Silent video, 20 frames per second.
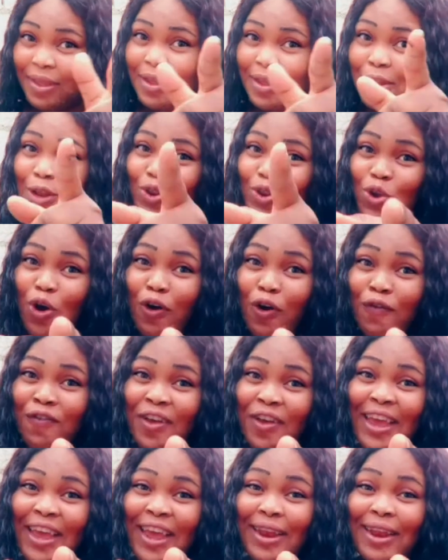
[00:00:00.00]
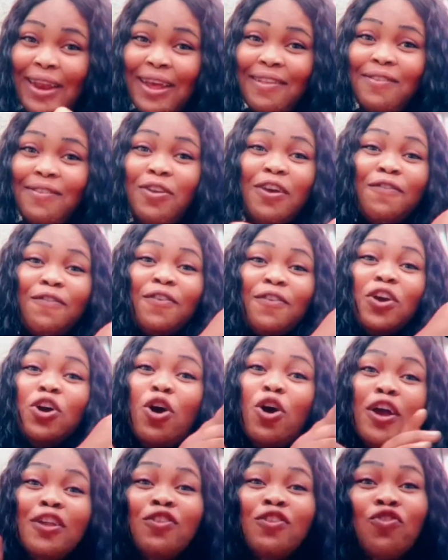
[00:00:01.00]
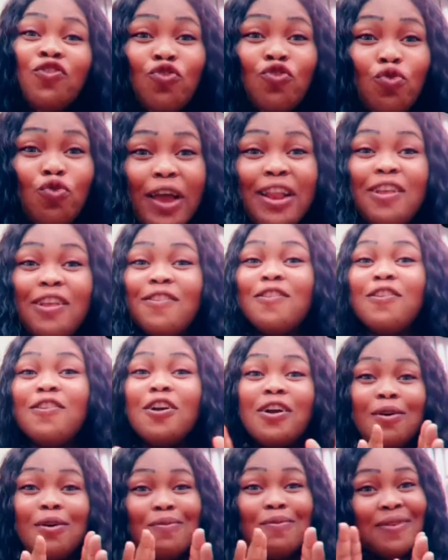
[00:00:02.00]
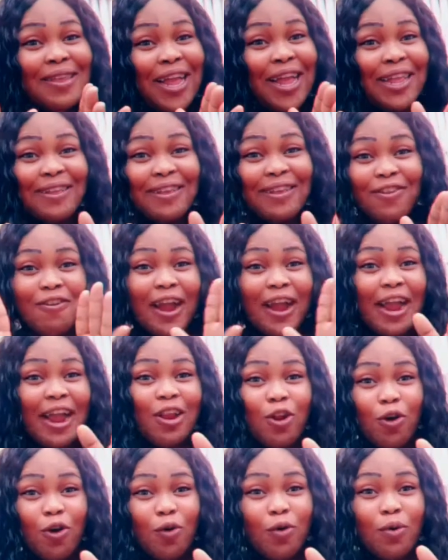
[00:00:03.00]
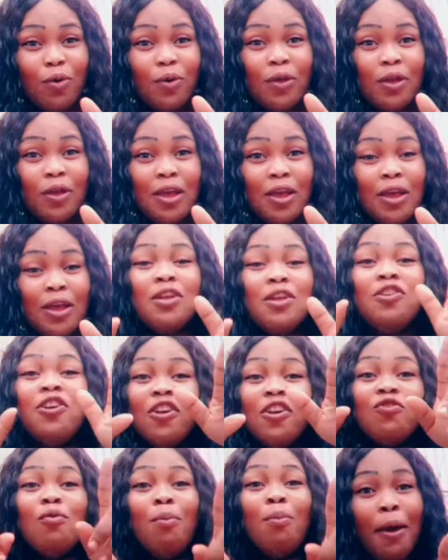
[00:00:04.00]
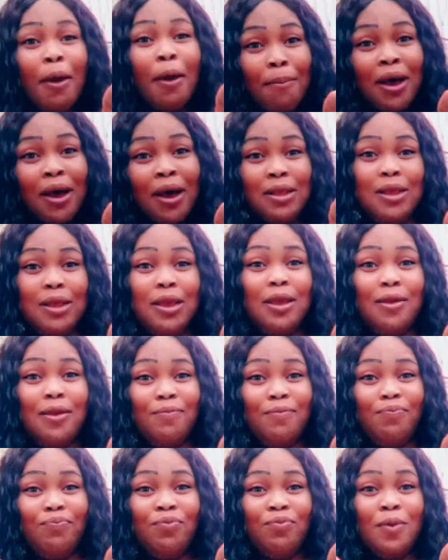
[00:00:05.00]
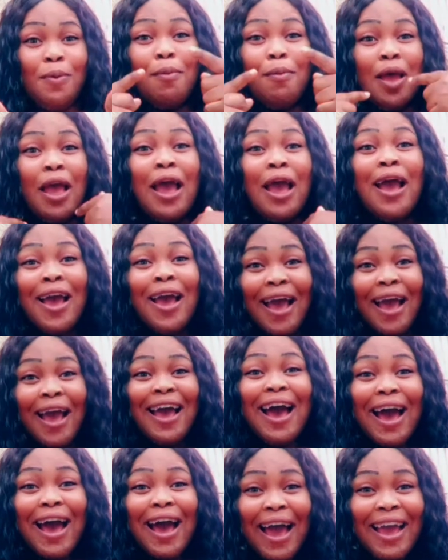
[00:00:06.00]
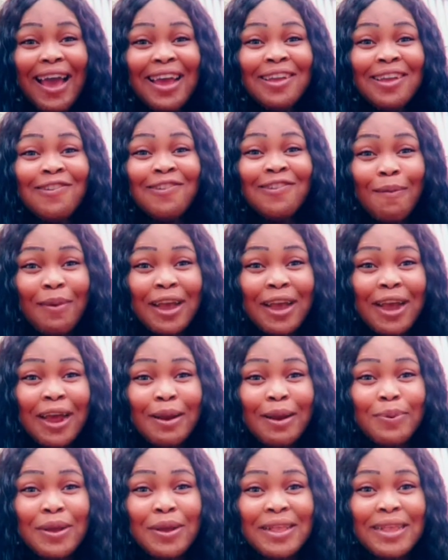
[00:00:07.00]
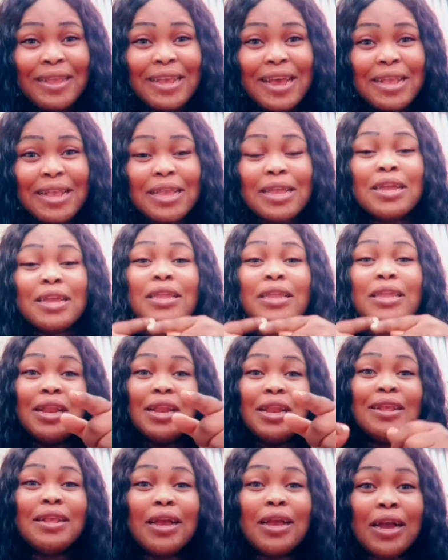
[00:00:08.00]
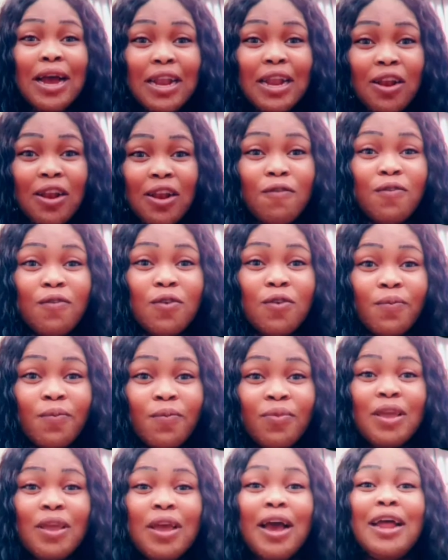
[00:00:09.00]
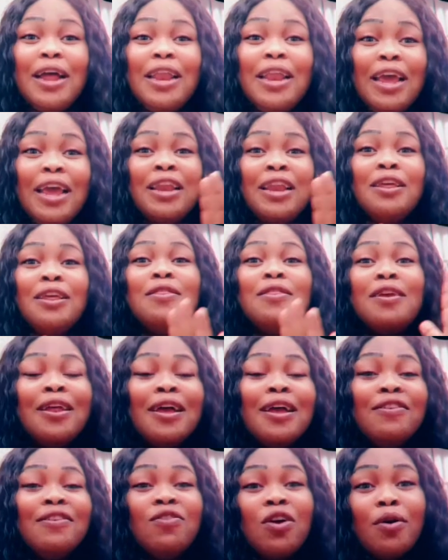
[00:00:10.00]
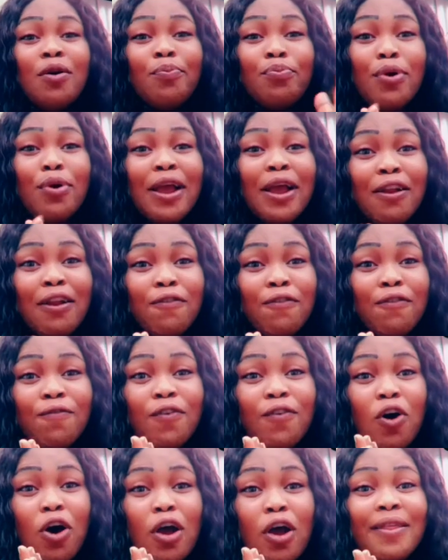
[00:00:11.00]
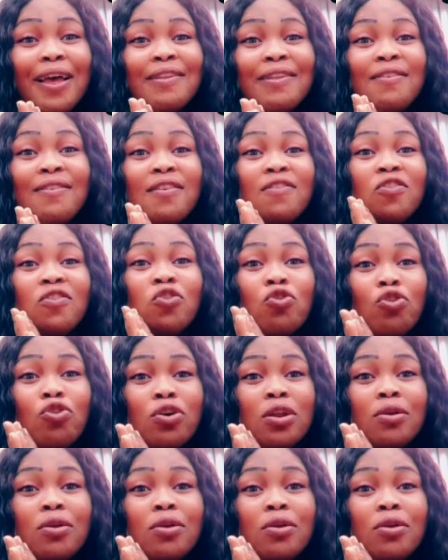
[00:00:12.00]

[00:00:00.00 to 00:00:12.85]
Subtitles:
Don't forget that. So if you're going through any circumstances right now, just remember, say, I, Jamaican Princess, they tell us that God loves you. And anything that you're praying for that is good,